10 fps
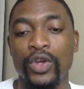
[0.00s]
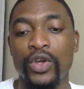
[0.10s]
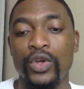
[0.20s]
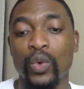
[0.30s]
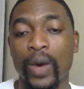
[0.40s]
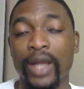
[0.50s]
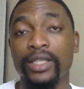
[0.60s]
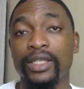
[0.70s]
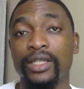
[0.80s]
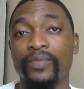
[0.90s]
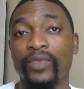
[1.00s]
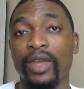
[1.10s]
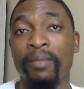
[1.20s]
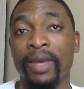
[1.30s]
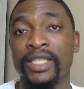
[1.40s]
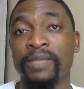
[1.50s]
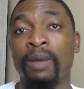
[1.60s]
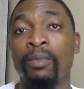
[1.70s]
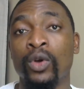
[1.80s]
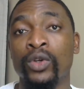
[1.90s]
you want a
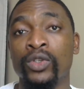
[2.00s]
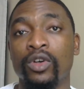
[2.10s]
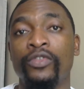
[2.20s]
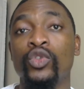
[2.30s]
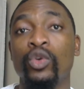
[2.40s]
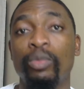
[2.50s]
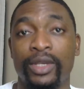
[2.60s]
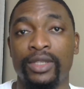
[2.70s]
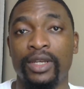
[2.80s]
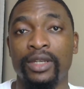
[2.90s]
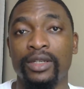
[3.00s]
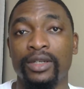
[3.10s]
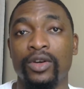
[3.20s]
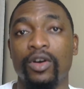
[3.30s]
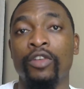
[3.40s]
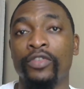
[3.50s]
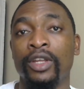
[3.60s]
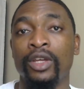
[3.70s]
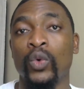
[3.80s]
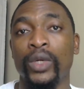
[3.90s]
maximum loss of two percent of the
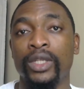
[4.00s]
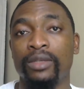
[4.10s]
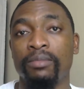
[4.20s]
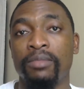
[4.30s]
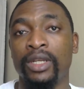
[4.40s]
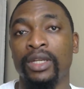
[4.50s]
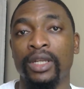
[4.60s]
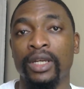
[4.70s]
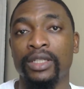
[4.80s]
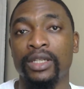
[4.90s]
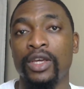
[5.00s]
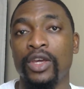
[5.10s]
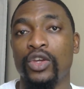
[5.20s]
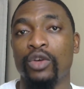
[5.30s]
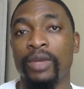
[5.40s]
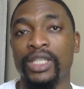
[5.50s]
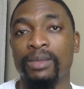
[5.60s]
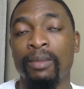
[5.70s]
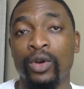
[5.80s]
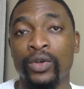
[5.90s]
equity, meaning that your
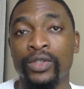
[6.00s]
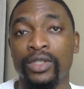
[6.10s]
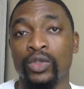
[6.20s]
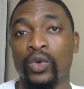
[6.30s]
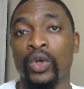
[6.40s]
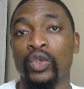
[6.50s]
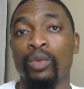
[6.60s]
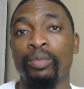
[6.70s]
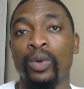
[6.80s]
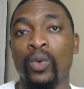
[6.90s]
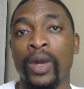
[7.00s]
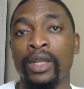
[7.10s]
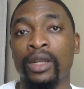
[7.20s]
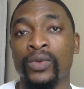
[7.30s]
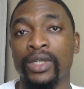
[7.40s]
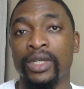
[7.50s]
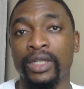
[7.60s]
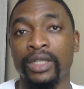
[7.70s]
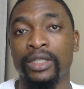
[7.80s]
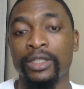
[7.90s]
maximum loss is going to be one thousand
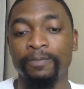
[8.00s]
rand.